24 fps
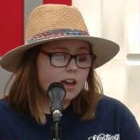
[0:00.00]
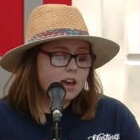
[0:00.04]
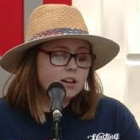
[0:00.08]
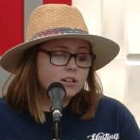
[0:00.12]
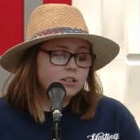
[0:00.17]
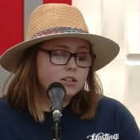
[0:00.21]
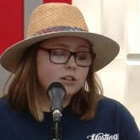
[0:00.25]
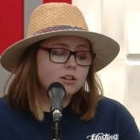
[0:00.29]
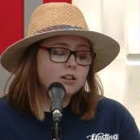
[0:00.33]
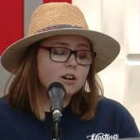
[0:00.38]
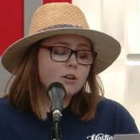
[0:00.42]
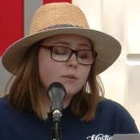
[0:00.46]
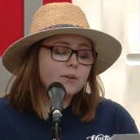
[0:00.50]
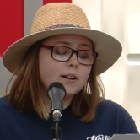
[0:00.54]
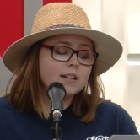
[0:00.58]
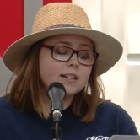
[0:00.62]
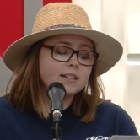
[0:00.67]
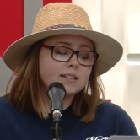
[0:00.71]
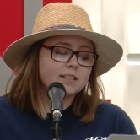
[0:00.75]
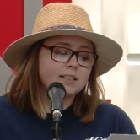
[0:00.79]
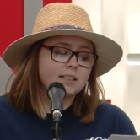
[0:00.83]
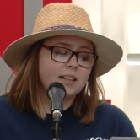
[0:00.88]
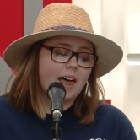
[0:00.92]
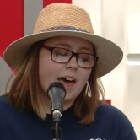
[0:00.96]
Do you know what
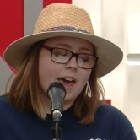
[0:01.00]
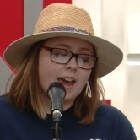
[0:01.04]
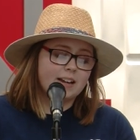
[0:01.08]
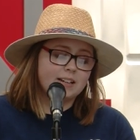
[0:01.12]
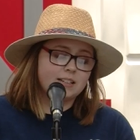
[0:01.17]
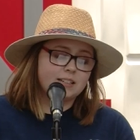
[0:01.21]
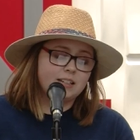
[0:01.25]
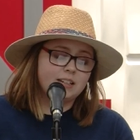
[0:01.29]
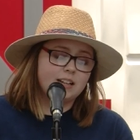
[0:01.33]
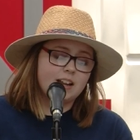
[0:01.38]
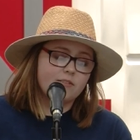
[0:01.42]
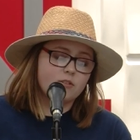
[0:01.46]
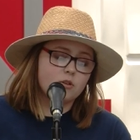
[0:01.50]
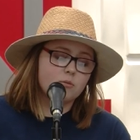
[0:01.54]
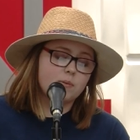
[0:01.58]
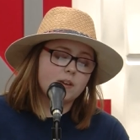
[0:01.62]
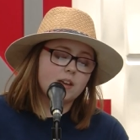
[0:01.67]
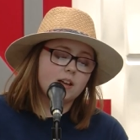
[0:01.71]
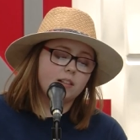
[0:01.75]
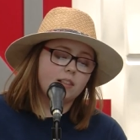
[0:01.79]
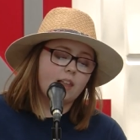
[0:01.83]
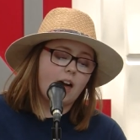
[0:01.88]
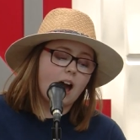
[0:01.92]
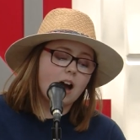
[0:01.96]
it's like to never
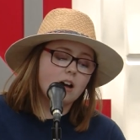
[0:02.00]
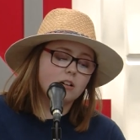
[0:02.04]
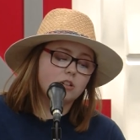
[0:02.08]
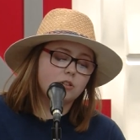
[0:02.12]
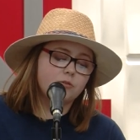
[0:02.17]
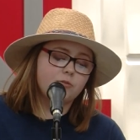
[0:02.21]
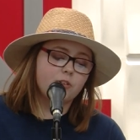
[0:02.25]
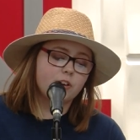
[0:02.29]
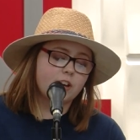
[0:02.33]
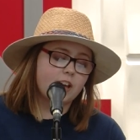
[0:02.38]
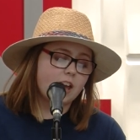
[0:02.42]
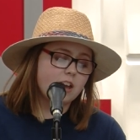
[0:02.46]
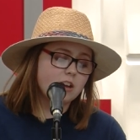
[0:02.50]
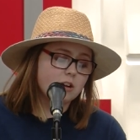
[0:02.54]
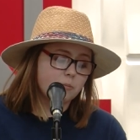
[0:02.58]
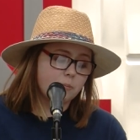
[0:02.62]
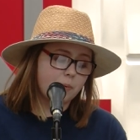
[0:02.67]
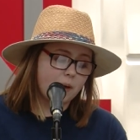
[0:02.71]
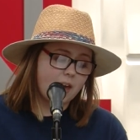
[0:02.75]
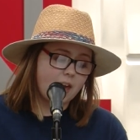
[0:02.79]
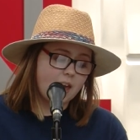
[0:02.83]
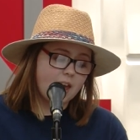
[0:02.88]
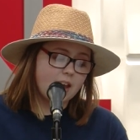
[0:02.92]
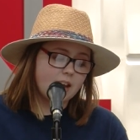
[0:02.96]
be allowed to forget your
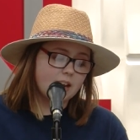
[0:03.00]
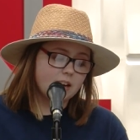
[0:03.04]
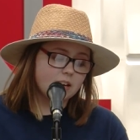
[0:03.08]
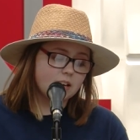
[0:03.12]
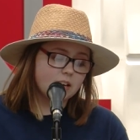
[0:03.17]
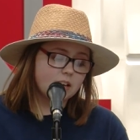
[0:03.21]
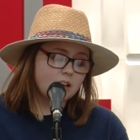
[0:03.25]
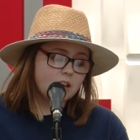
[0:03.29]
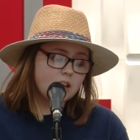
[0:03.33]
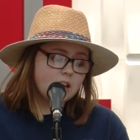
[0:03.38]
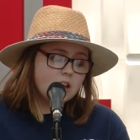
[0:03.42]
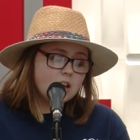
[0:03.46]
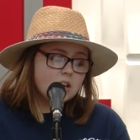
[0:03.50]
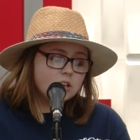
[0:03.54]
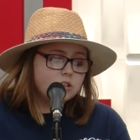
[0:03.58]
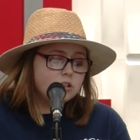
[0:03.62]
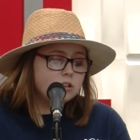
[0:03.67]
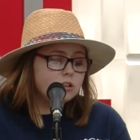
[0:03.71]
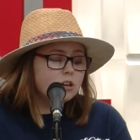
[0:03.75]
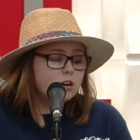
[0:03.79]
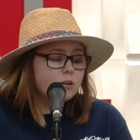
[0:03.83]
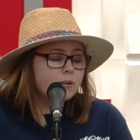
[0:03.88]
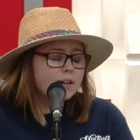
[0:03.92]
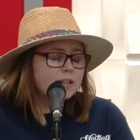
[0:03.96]
pain? Do
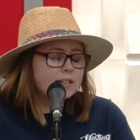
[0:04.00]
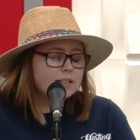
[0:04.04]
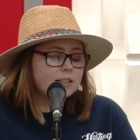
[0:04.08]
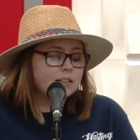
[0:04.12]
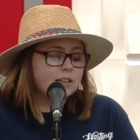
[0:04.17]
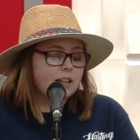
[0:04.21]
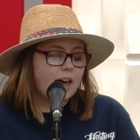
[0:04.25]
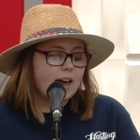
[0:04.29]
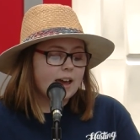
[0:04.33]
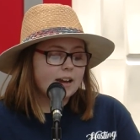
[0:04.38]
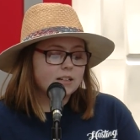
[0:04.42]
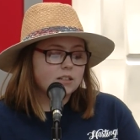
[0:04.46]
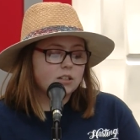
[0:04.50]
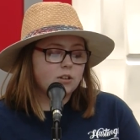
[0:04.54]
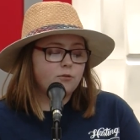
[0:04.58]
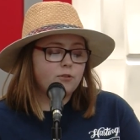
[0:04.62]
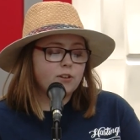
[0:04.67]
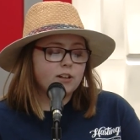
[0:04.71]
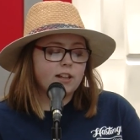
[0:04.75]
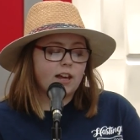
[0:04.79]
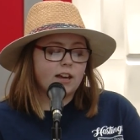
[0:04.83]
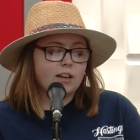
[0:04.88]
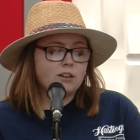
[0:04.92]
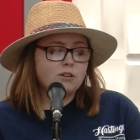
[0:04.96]
you know what it's like to
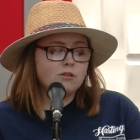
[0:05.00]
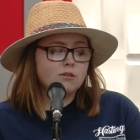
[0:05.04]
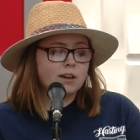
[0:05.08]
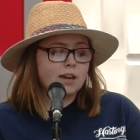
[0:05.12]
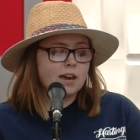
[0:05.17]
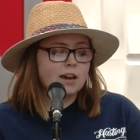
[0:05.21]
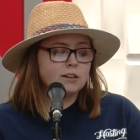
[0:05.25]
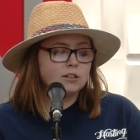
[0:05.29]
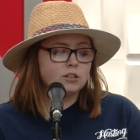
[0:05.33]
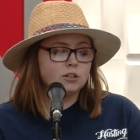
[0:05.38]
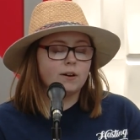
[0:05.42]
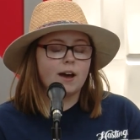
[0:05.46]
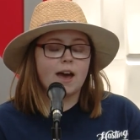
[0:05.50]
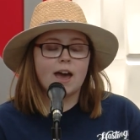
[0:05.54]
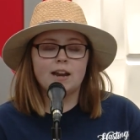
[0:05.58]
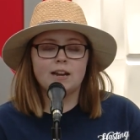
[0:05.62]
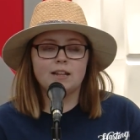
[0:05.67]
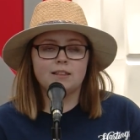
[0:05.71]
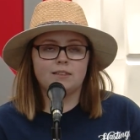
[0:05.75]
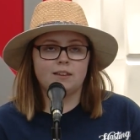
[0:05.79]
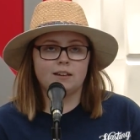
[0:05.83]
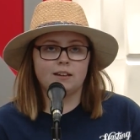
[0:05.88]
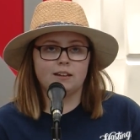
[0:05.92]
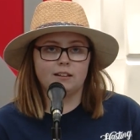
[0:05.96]
feel like you can't do
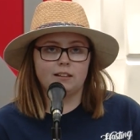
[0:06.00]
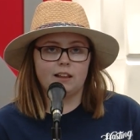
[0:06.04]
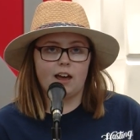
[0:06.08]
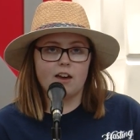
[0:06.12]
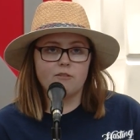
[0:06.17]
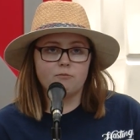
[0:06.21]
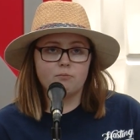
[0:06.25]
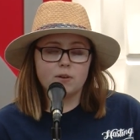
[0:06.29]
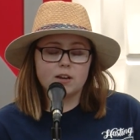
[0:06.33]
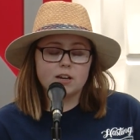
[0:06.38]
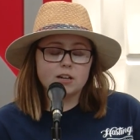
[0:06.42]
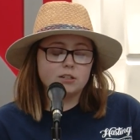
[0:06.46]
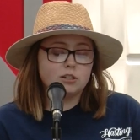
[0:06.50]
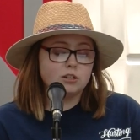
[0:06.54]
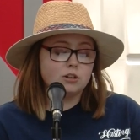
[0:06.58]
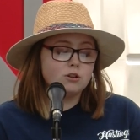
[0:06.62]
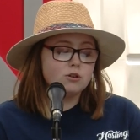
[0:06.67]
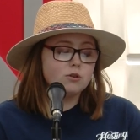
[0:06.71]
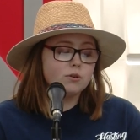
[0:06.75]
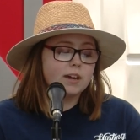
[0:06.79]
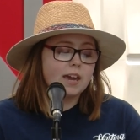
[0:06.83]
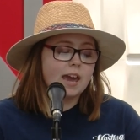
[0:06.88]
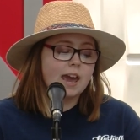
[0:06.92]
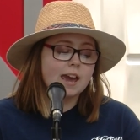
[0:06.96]
anything in life because
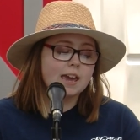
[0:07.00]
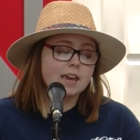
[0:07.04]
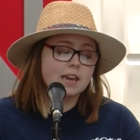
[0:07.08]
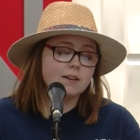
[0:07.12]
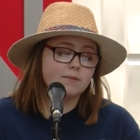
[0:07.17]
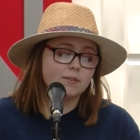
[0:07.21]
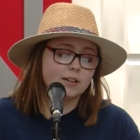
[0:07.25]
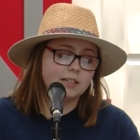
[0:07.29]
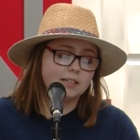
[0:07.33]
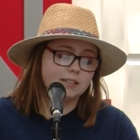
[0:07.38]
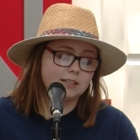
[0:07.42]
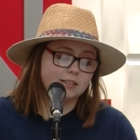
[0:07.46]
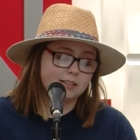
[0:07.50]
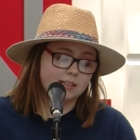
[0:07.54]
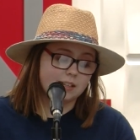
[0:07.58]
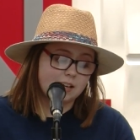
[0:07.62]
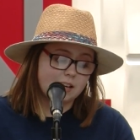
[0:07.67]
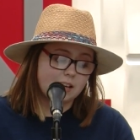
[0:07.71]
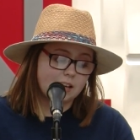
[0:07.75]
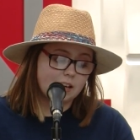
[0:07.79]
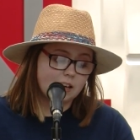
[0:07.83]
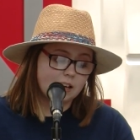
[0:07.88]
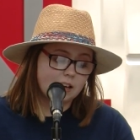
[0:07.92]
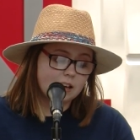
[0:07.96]
you can't even
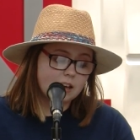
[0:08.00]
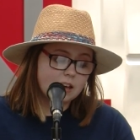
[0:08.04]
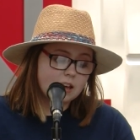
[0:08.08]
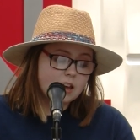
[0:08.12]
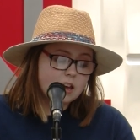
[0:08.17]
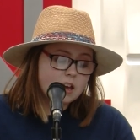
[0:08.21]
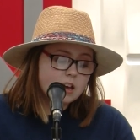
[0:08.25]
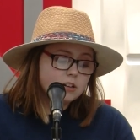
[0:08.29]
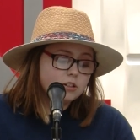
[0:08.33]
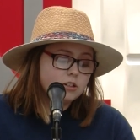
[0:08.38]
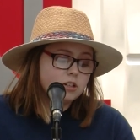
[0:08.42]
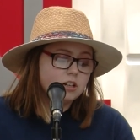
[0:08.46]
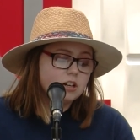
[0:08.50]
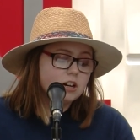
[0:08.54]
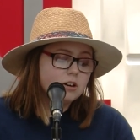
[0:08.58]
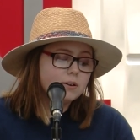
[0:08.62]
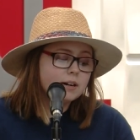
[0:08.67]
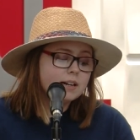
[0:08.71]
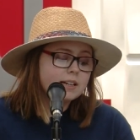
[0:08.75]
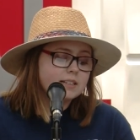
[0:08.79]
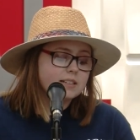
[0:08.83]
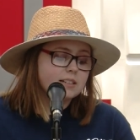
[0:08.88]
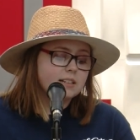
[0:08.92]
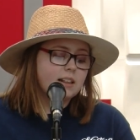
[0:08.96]
see? Do you know
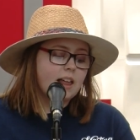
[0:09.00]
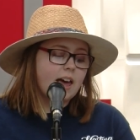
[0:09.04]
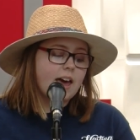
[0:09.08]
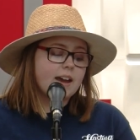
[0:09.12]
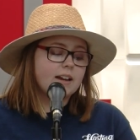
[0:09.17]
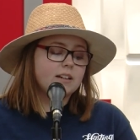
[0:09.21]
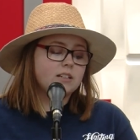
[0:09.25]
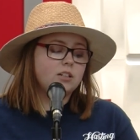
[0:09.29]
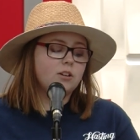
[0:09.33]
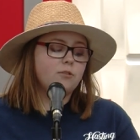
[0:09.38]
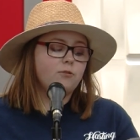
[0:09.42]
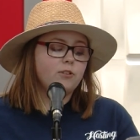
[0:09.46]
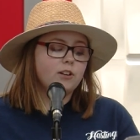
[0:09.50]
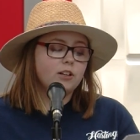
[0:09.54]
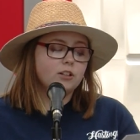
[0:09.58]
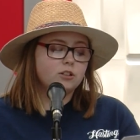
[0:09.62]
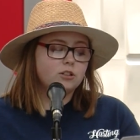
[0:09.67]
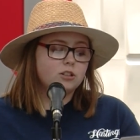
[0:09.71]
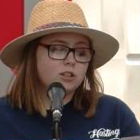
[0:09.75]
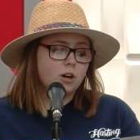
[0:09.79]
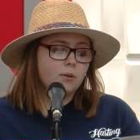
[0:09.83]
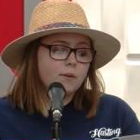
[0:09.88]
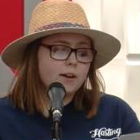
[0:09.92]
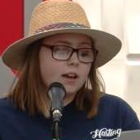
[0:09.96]
what it's like to feel
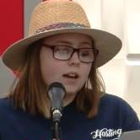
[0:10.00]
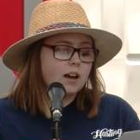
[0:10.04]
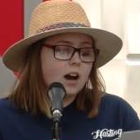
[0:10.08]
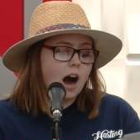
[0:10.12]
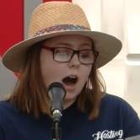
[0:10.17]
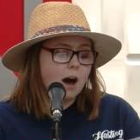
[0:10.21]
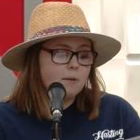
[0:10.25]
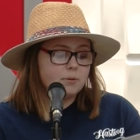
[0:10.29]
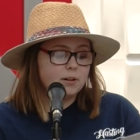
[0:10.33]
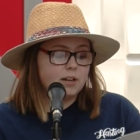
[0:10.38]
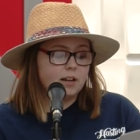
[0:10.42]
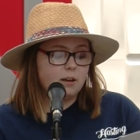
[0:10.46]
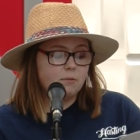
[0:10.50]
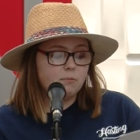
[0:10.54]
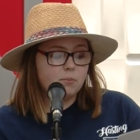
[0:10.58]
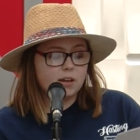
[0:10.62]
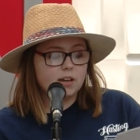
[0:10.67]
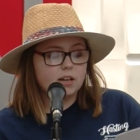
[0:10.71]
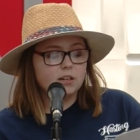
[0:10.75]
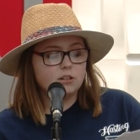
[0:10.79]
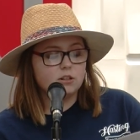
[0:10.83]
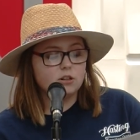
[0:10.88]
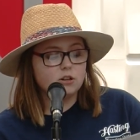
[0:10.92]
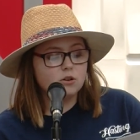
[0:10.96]
so incompetent
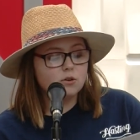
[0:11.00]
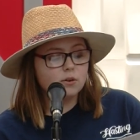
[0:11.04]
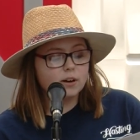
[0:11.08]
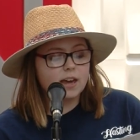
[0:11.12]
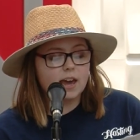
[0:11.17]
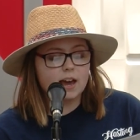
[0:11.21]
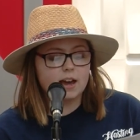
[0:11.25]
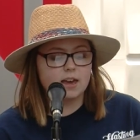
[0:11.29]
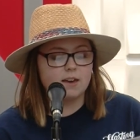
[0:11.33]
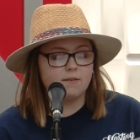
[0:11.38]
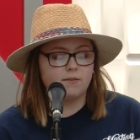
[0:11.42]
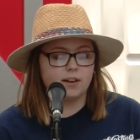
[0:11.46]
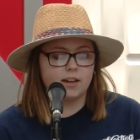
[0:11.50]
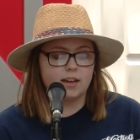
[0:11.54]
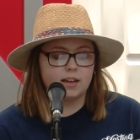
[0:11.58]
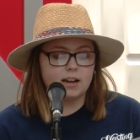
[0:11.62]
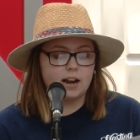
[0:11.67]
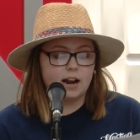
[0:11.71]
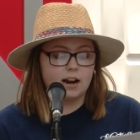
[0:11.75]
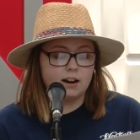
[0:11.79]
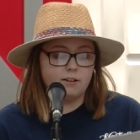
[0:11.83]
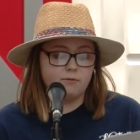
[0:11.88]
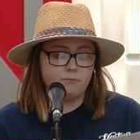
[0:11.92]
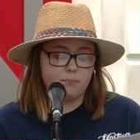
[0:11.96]
because you can't even get
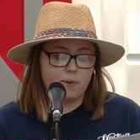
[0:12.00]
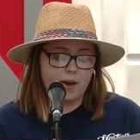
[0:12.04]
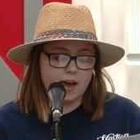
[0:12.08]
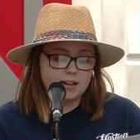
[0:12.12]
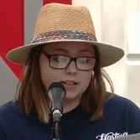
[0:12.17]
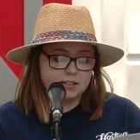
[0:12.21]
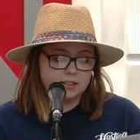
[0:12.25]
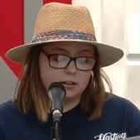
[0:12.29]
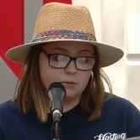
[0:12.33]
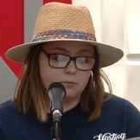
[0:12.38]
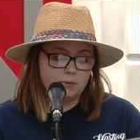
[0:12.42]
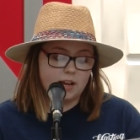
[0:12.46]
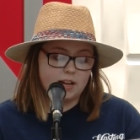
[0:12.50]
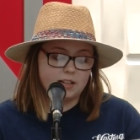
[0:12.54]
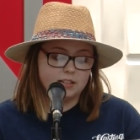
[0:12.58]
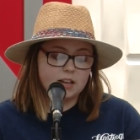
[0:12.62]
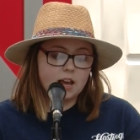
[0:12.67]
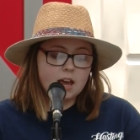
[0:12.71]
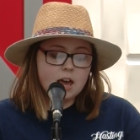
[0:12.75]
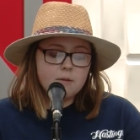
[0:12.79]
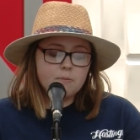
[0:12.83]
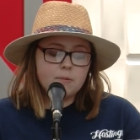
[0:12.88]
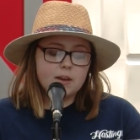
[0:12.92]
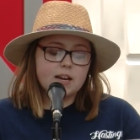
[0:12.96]
out of bed some
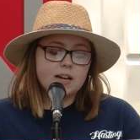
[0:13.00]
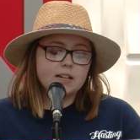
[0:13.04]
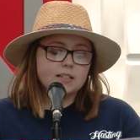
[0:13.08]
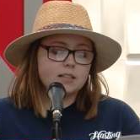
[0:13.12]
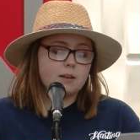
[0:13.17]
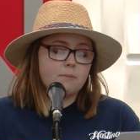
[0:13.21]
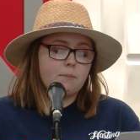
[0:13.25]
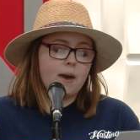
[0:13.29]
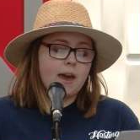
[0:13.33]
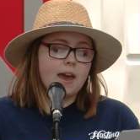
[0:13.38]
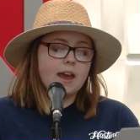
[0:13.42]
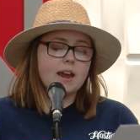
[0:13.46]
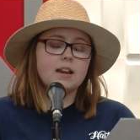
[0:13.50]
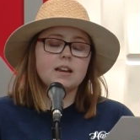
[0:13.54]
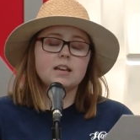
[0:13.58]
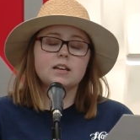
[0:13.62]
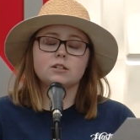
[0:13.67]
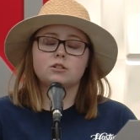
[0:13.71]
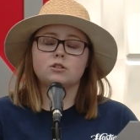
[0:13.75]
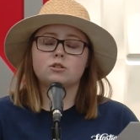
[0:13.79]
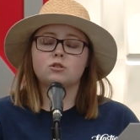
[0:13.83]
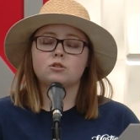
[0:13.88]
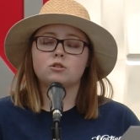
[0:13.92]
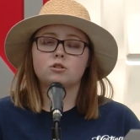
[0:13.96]
days because the pain
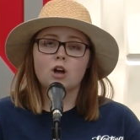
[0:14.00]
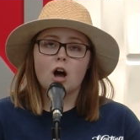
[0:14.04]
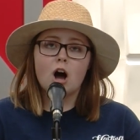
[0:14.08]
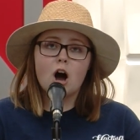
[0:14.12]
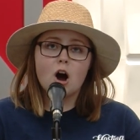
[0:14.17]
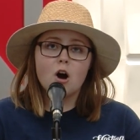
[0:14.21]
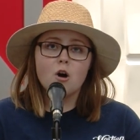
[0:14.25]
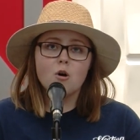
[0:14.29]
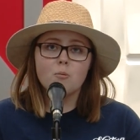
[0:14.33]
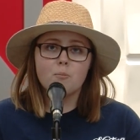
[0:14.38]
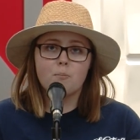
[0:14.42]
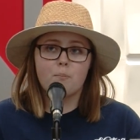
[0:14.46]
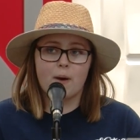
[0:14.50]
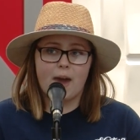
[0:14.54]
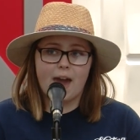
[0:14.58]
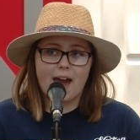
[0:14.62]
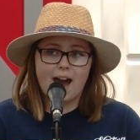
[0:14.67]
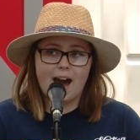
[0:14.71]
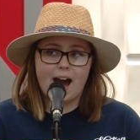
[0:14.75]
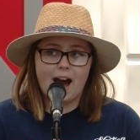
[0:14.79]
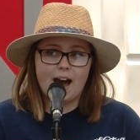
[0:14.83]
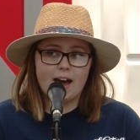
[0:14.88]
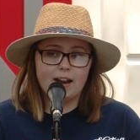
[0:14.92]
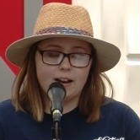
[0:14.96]
is so
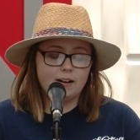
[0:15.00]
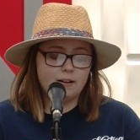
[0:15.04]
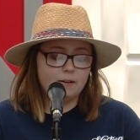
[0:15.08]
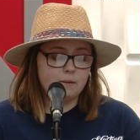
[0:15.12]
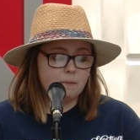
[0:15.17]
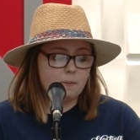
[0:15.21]
bad?